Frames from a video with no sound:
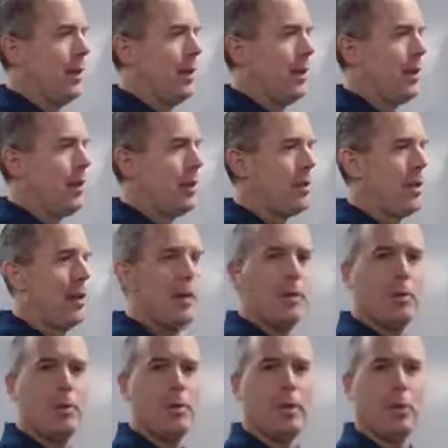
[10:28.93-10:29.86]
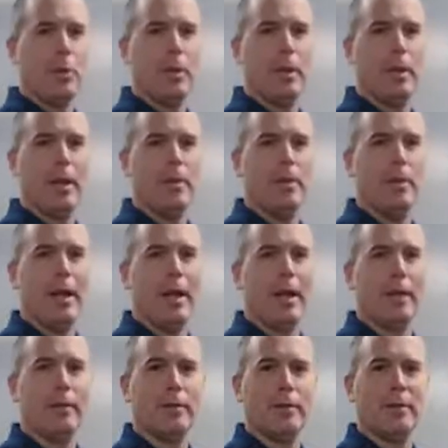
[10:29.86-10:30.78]
I checked on YouTube, and
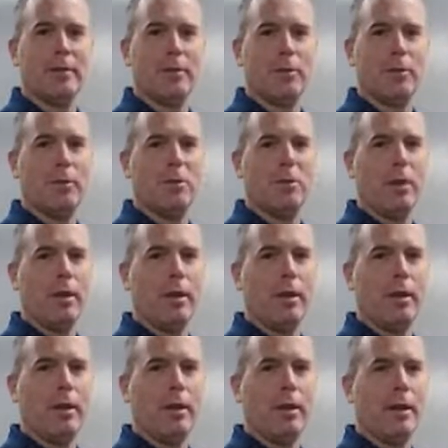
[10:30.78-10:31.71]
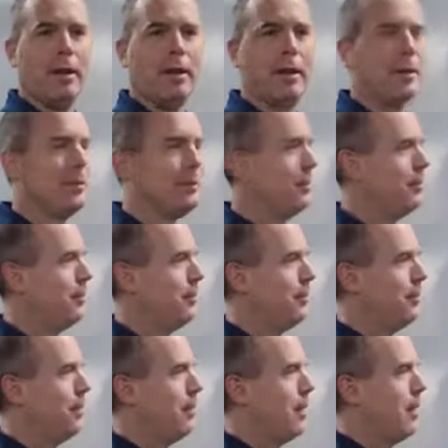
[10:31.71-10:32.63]
that's not really
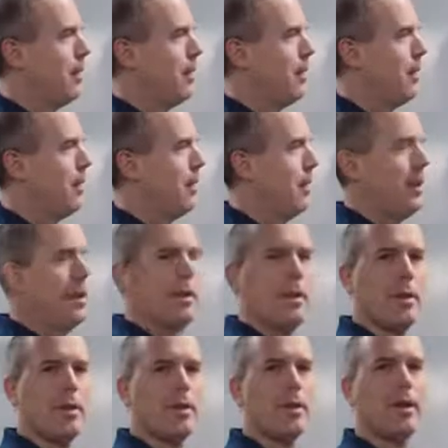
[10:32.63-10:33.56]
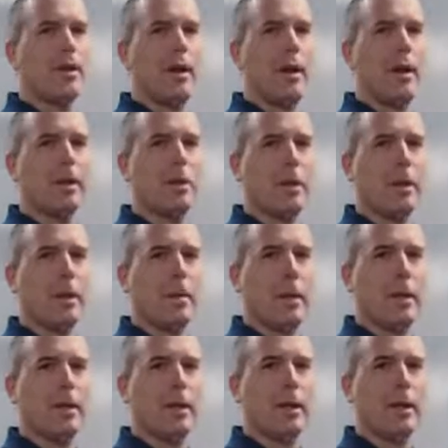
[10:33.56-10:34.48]
I guess they're still
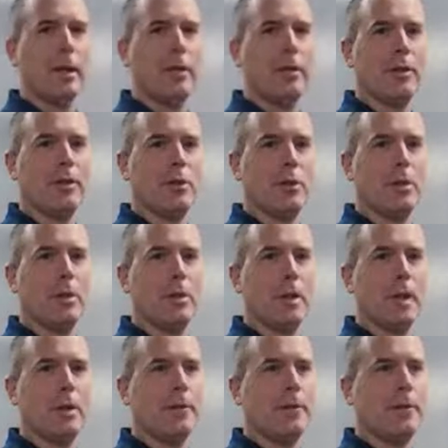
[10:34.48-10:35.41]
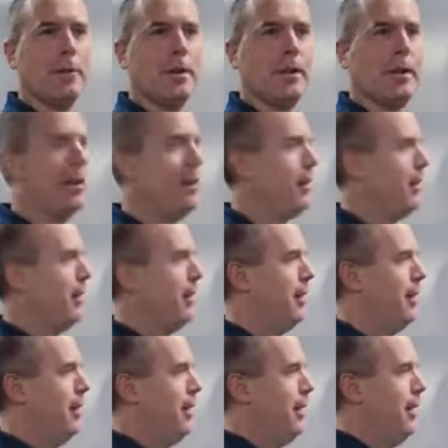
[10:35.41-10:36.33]
arguing about that on YouTube. It's kind of funny.
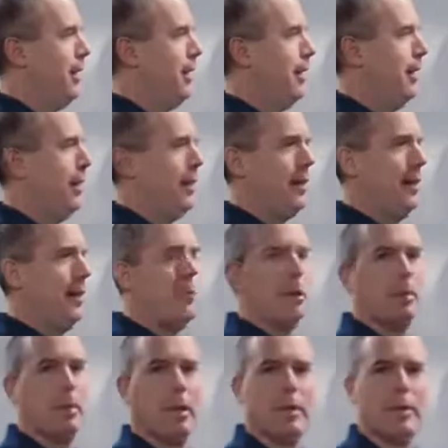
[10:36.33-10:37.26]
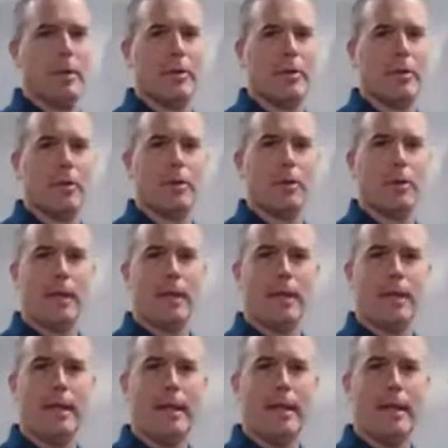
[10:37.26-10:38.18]
I'm a plumber, so I
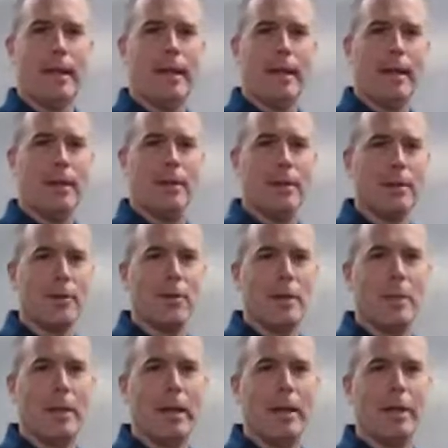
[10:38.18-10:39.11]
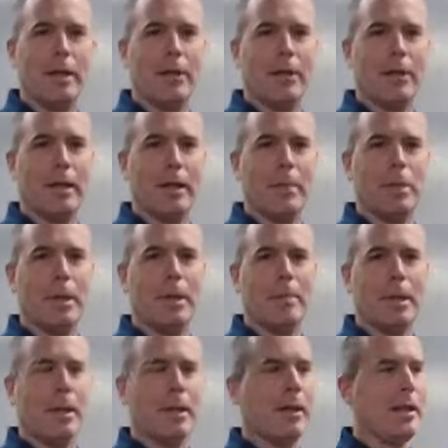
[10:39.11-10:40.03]
do kind of geeky things and jump on there and look
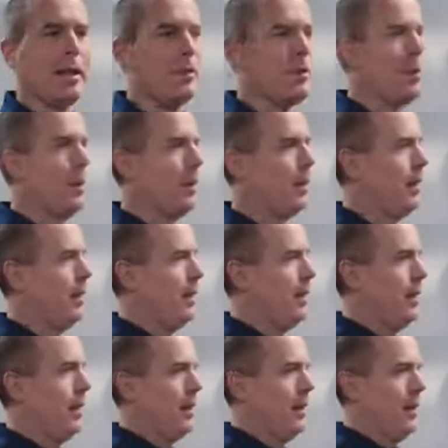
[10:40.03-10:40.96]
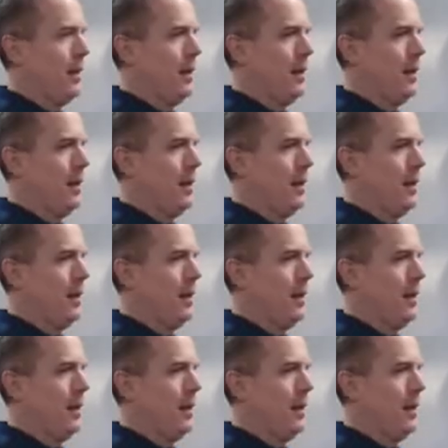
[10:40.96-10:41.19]
at plumbing things, but